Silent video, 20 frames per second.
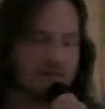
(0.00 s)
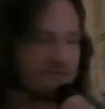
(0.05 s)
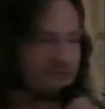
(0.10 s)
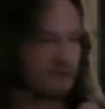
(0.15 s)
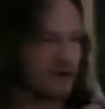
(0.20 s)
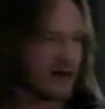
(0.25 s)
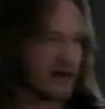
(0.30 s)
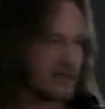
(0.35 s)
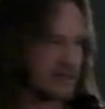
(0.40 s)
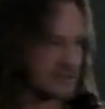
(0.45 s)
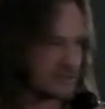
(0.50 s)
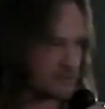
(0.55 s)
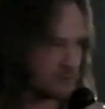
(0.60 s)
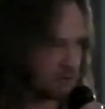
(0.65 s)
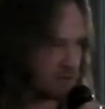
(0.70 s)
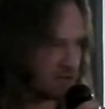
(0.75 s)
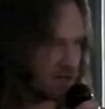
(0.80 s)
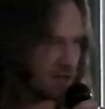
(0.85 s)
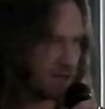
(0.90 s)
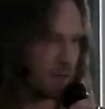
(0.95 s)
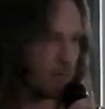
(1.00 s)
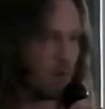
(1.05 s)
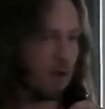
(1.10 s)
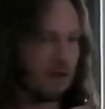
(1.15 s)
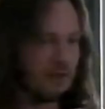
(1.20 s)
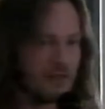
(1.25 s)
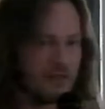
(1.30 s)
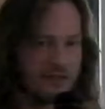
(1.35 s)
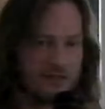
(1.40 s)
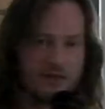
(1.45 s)
friends will say the
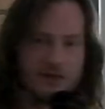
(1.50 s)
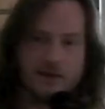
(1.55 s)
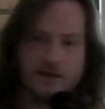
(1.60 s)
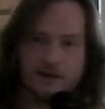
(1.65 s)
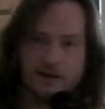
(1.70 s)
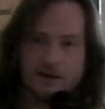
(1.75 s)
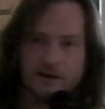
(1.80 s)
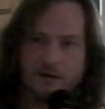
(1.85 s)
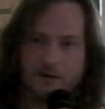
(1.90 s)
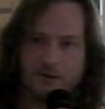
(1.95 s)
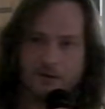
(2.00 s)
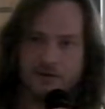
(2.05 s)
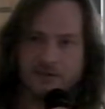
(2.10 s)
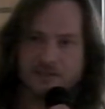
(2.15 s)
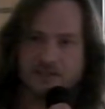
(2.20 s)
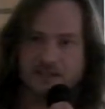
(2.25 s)
one thing that is